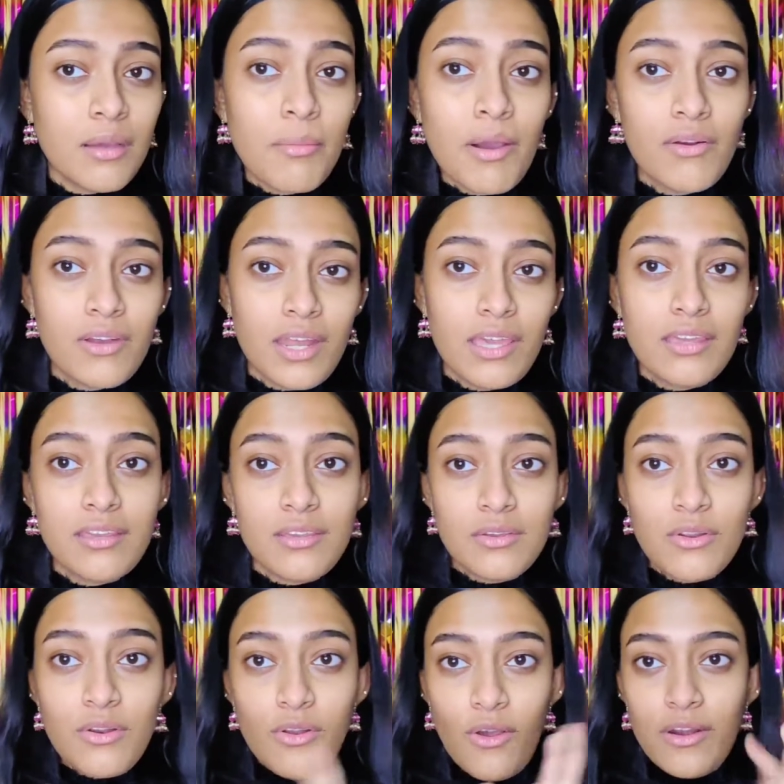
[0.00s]
about
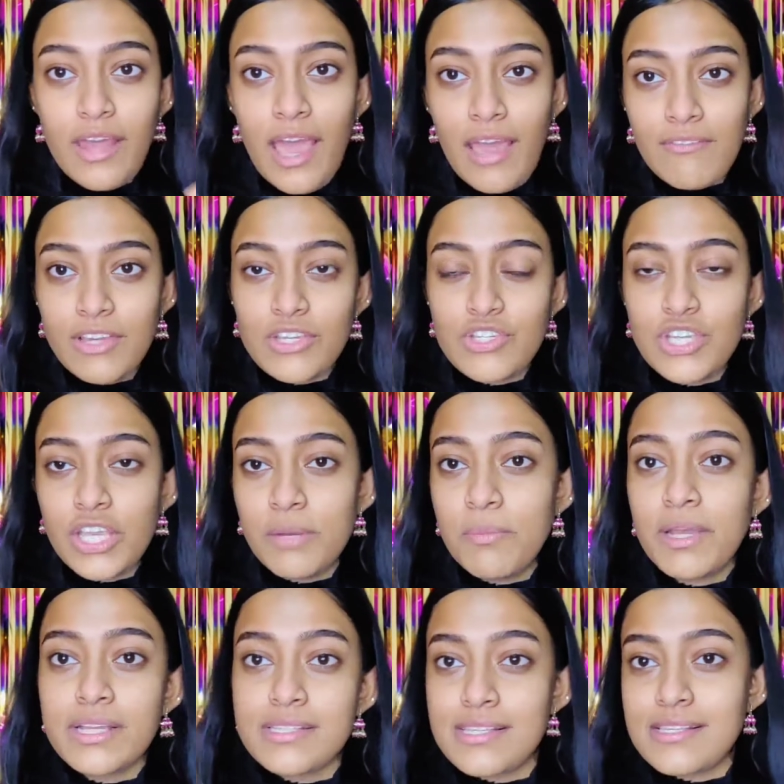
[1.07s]
not having a shade
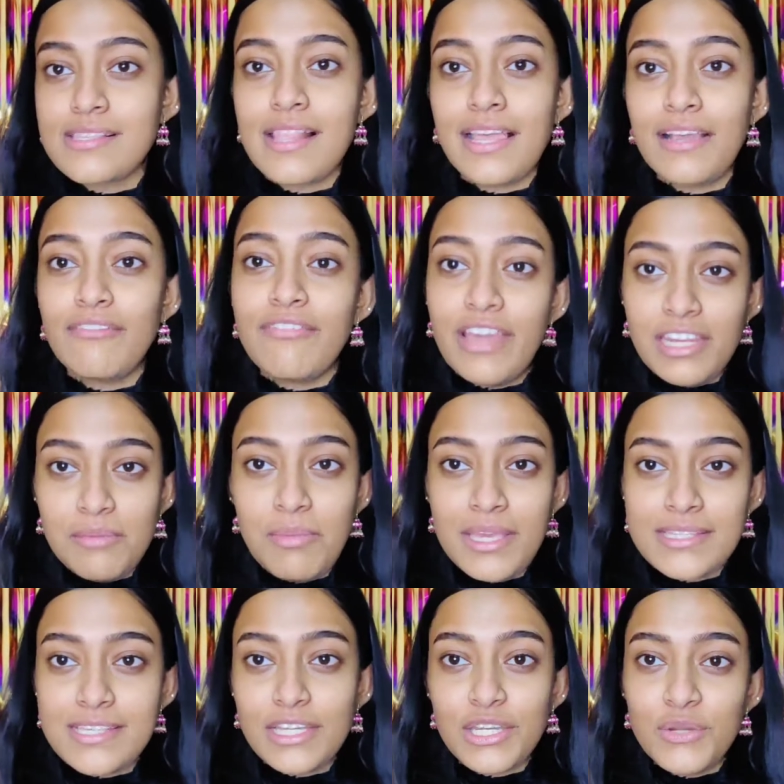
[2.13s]
because this is like a very
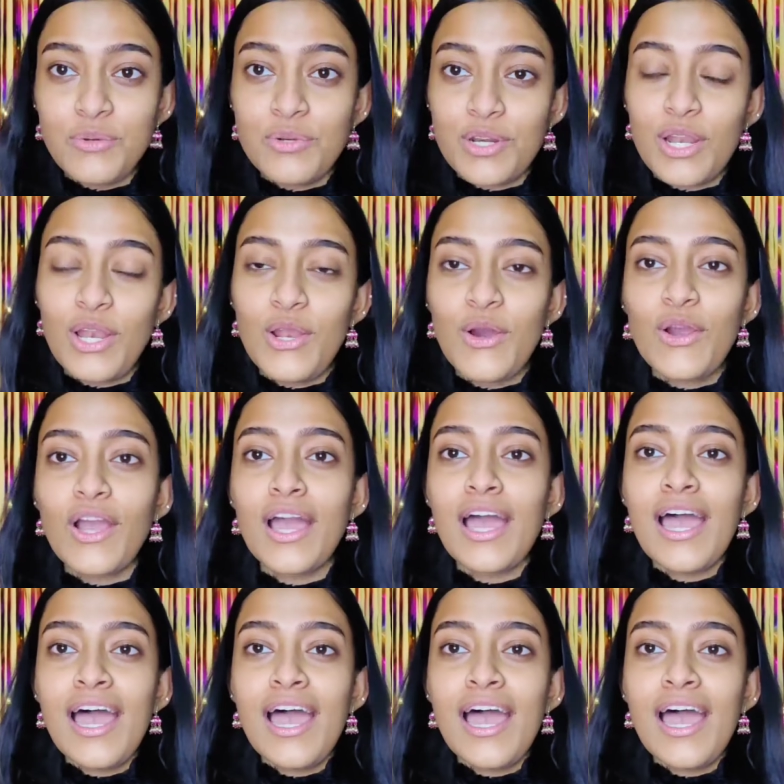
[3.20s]
basic neutral look.